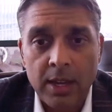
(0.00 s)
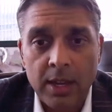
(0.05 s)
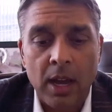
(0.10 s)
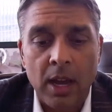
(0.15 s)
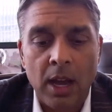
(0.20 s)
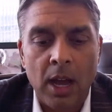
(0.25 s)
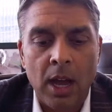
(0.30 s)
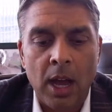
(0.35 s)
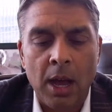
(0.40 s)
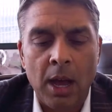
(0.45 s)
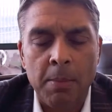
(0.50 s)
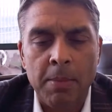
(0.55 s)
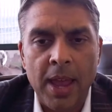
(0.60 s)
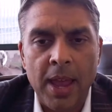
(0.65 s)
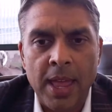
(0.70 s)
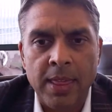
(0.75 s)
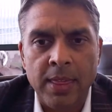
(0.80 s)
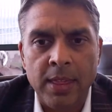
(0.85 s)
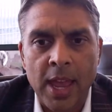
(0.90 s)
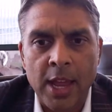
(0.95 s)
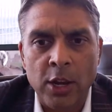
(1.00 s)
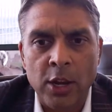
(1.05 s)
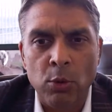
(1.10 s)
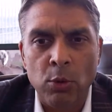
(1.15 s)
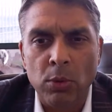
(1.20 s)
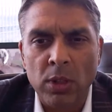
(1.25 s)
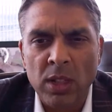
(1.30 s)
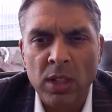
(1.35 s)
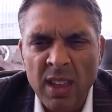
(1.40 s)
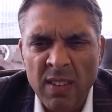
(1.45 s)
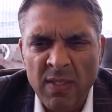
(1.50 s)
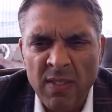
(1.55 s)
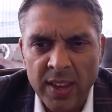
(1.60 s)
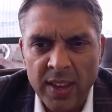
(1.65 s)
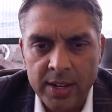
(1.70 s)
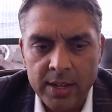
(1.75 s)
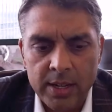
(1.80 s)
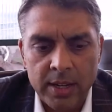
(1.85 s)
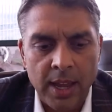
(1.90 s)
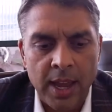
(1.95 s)
and you live
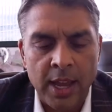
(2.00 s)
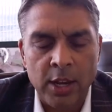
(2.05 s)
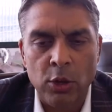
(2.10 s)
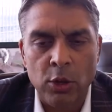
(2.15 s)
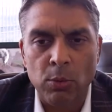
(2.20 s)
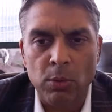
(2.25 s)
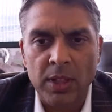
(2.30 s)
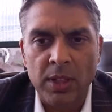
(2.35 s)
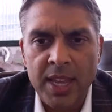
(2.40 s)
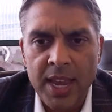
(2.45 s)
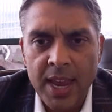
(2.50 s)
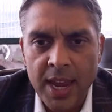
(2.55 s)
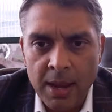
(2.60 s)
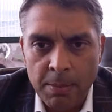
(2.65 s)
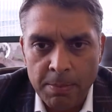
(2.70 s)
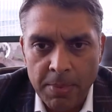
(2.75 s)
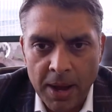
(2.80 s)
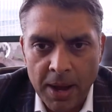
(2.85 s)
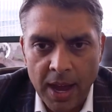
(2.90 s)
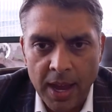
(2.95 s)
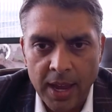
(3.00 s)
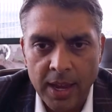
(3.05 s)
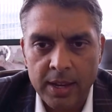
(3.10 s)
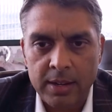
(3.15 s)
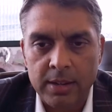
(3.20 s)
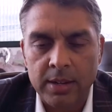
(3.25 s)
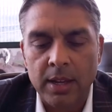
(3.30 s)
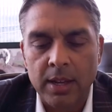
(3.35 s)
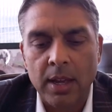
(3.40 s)
it and you lead by it,